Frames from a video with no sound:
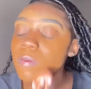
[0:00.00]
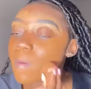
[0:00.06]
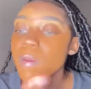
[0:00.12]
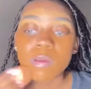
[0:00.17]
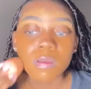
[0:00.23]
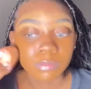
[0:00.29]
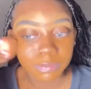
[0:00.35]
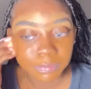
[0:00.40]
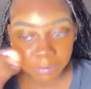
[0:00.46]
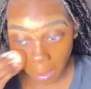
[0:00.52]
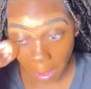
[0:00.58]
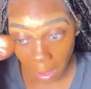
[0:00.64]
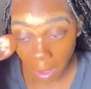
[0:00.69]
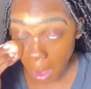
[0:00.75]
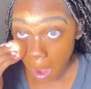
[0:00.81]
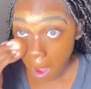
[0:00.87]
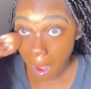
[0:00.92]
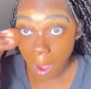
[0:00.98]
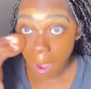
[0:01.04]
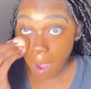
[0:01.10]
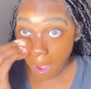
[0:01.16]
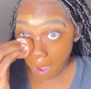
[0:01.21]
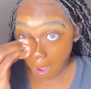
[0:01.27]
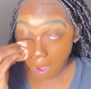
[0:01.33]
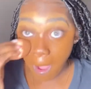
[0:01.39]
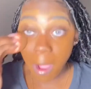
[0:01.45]
after my foundation.
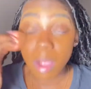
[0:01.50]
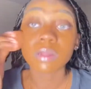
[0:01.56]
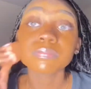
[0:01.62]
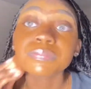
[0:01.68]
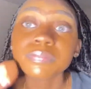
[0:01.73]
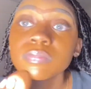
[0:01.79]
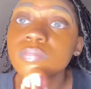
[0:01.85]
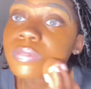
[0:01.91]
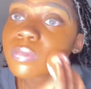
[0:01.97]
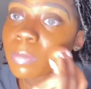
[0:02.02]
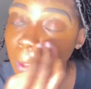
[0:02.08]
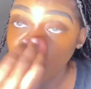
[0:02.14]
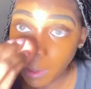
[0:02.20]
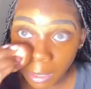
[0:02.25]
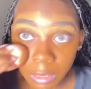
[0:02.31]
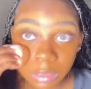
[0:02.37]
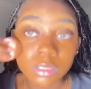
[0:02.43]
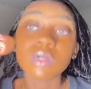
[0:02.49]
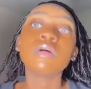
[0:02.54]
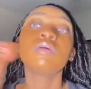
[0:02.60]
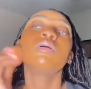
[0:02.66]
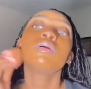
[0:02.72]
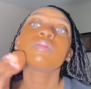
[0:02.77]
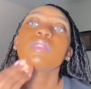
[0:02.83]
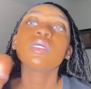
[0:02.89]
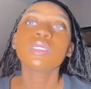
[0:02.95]
That's just kind of how I taught
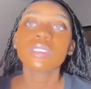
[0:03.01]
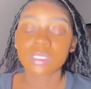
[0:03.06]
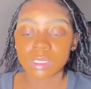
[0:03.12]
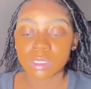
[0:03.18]
myself.